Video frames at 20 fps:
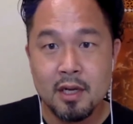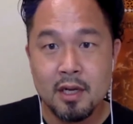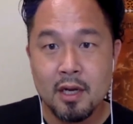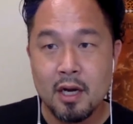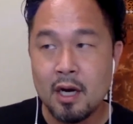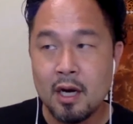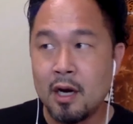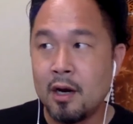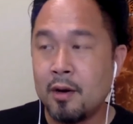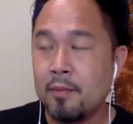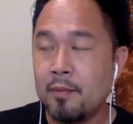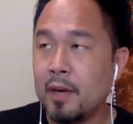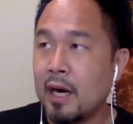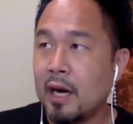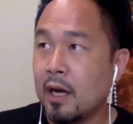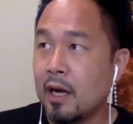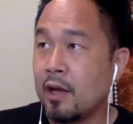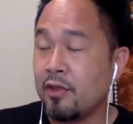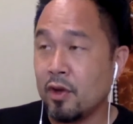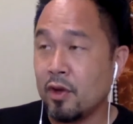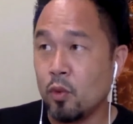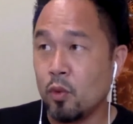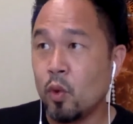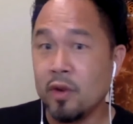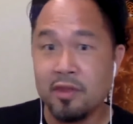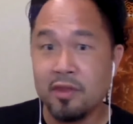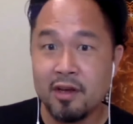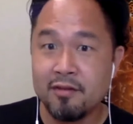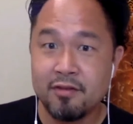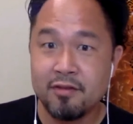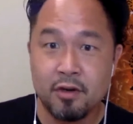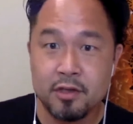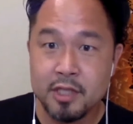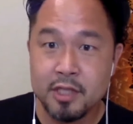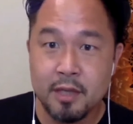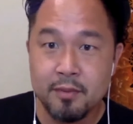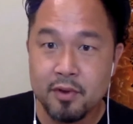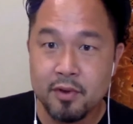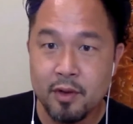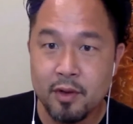I think one thing, for
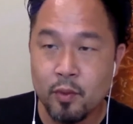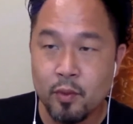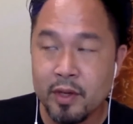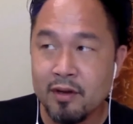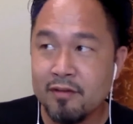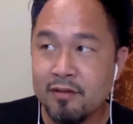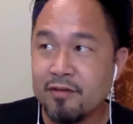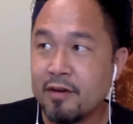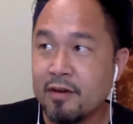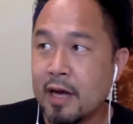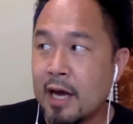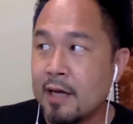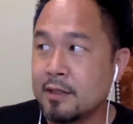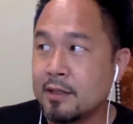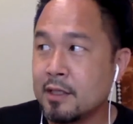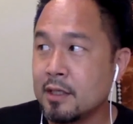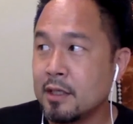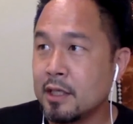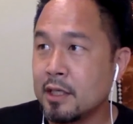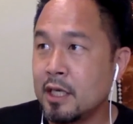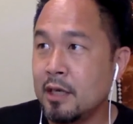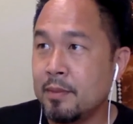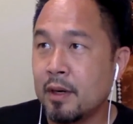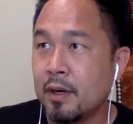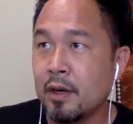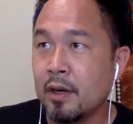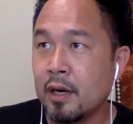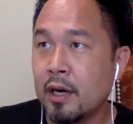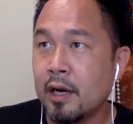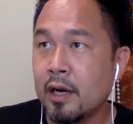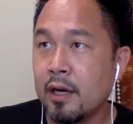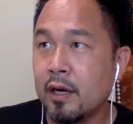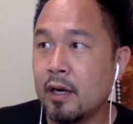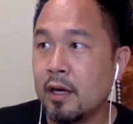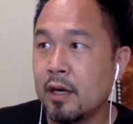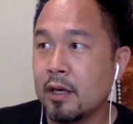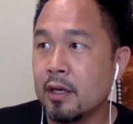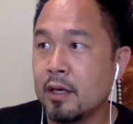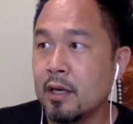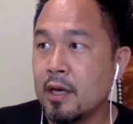example, that we've had to keep our eye
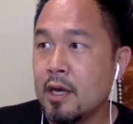on